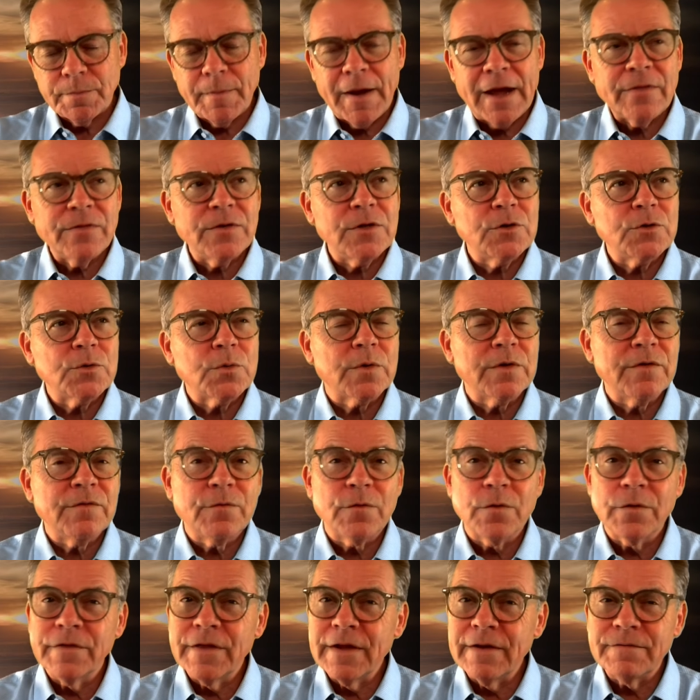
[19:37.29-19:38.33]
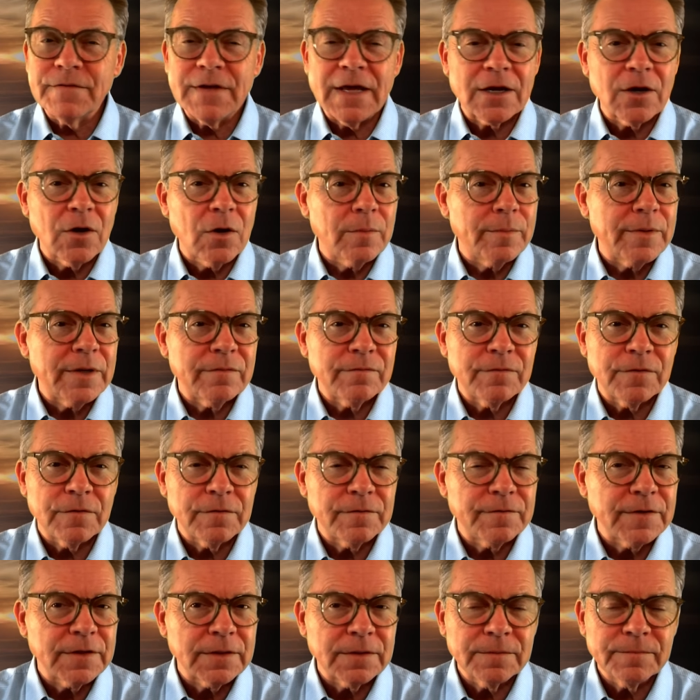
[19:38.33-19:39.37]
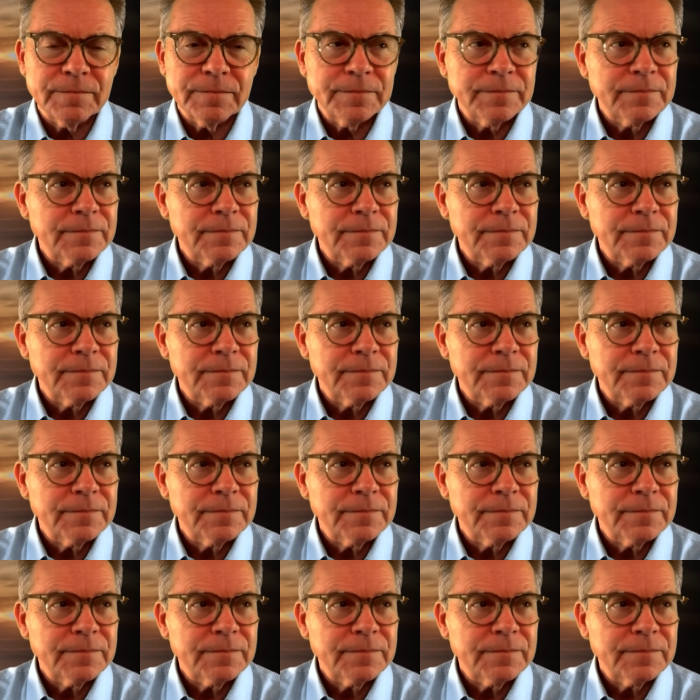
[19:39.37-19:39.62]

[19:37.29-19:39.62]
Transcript: Matthew 24, they've not all been fulfilled.